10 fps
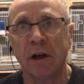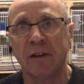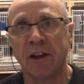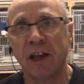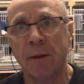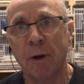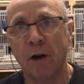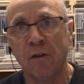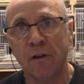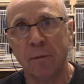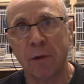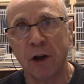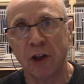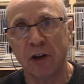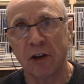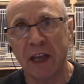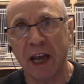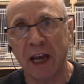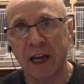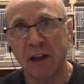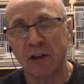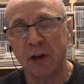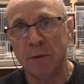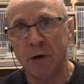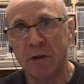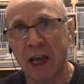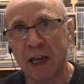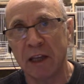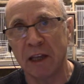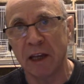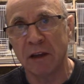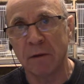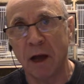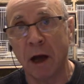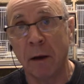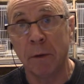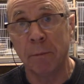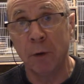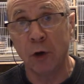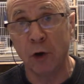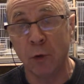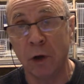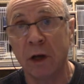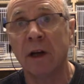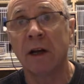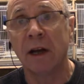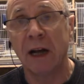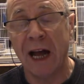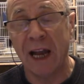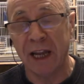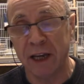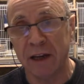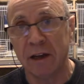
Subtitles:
then they both must contain the mutated blue allele.